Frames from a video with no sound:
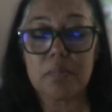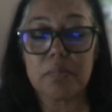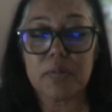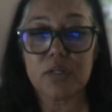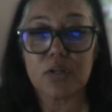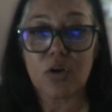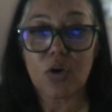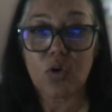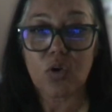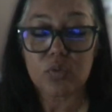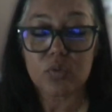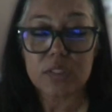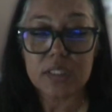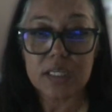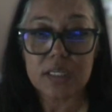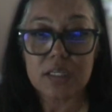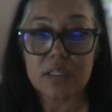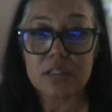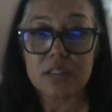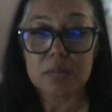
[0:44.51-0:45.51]
but
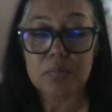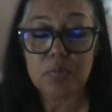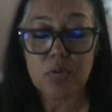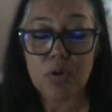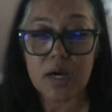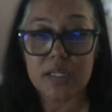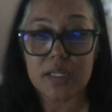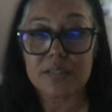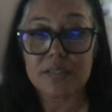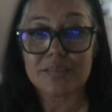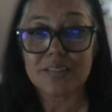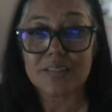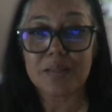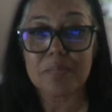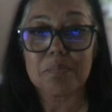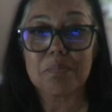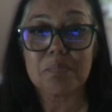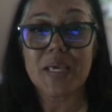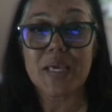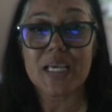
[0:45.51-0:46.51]
only the products
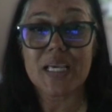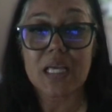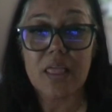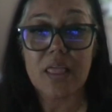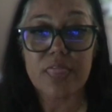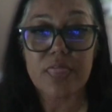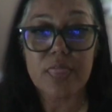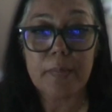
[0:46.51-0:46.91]
that make